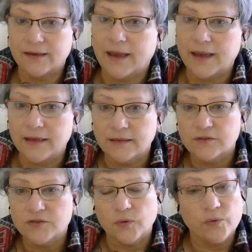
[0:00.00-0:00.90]
And
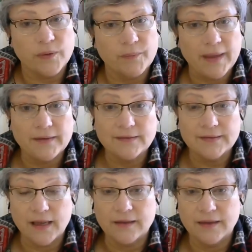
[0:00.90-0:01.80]
to all the mothers
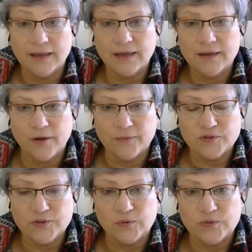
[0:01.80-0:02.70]
out there of
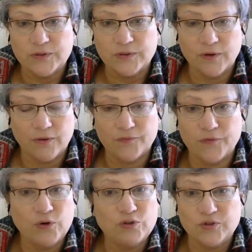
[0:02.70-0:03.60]
children, of
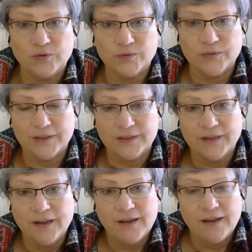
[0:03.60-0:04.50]
fur children,
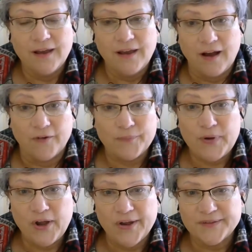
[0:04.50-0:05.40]
of
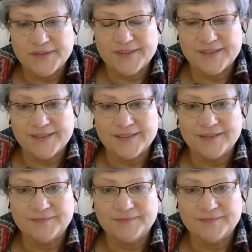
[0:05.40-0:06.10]
plants.